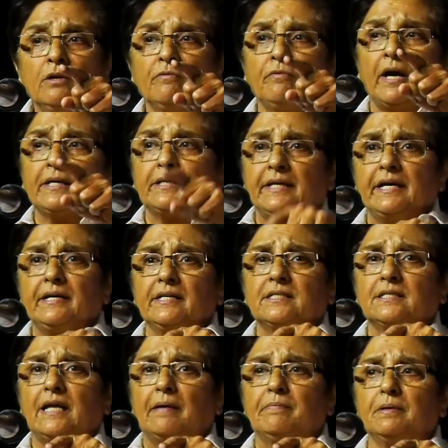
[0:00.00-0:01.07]

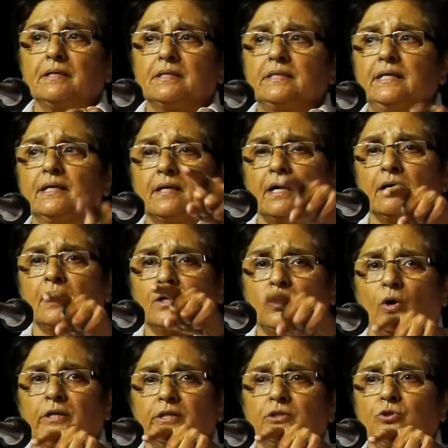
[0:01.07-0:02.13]
vicarious liability, and
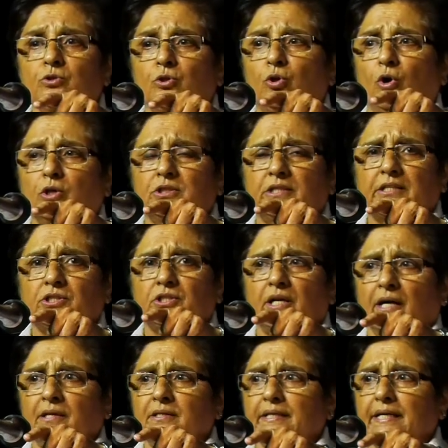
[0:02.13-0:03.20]
according to the law section
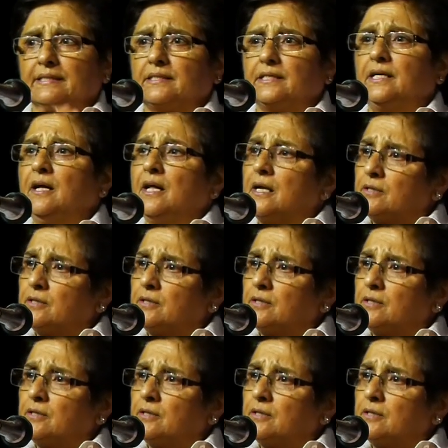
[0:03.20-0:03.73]
180,